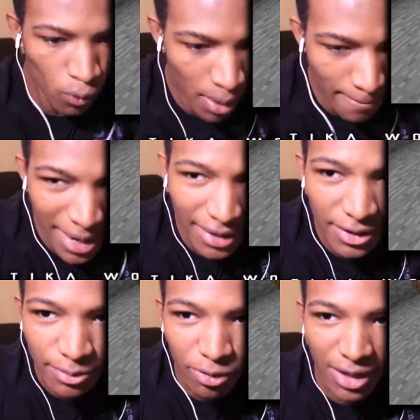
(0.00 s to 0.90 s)
What made
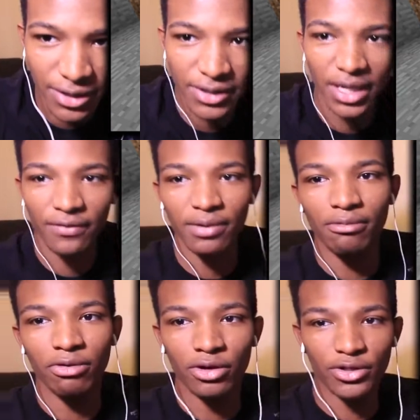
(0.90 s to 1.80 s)
this process even
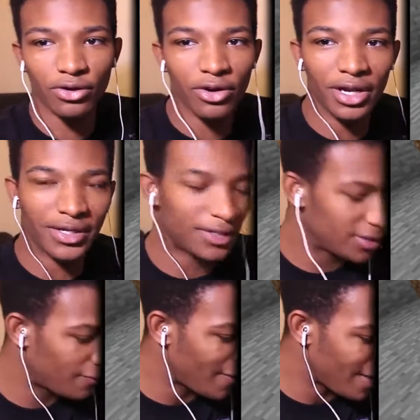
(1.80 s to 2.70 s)
more strenuous
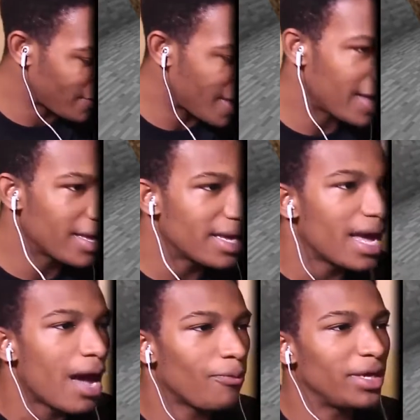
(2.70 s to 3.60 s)
is the fact that
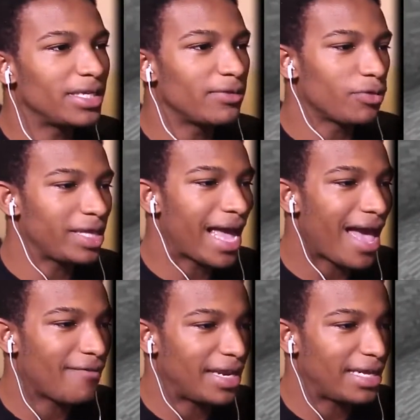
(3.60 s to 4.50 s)
we didn't really
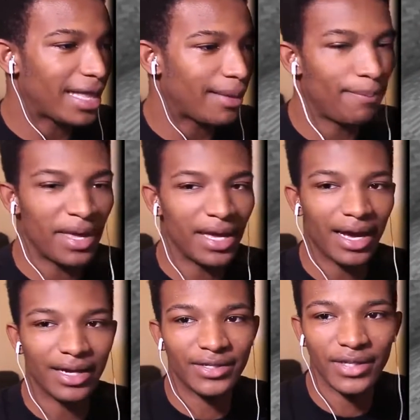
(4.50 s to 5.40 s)
have any like big
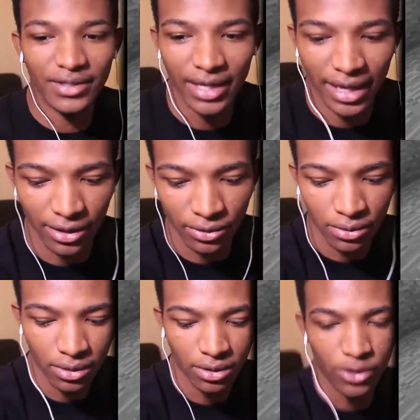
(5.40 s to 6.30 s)
assisting
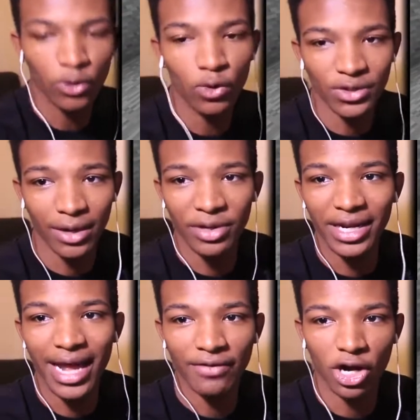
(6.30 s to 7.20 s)
tools. Like we
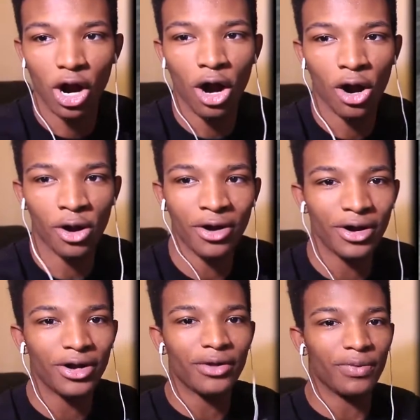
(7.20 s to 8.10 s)
didn't have a car,
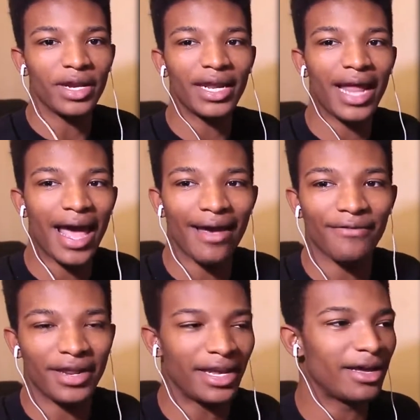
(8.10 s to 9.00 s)
we didn't
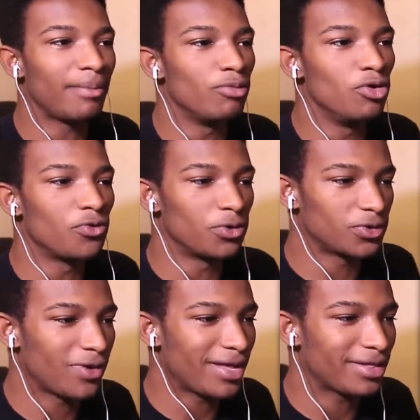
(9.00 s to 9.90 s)
have any uh,
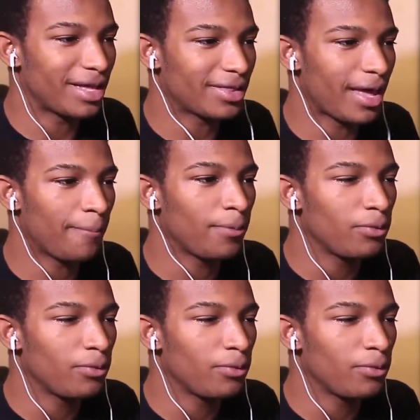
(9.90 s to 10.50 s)
movers or anything like that.